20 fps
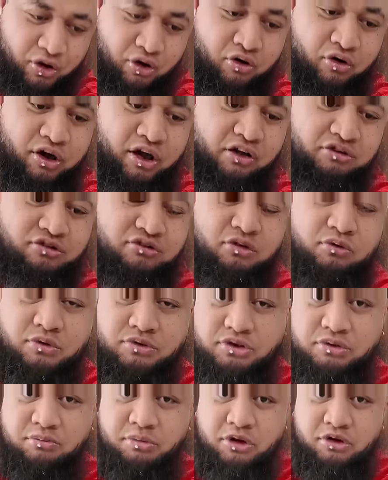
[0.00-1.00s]
The whole household
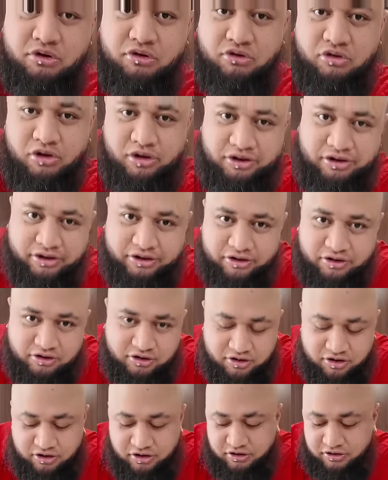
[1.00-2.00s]
wants to be on a diet now. I
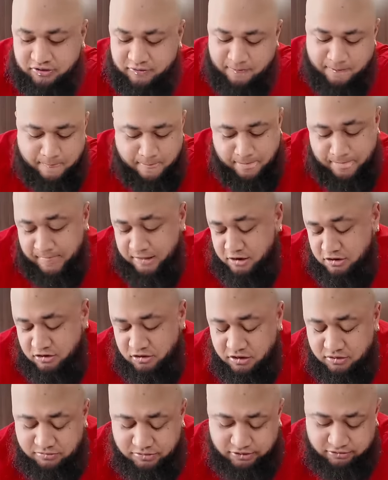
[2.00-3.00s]
don't know. I don't
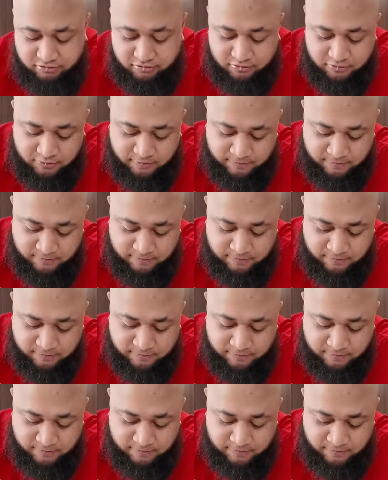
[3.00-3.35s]
know, man.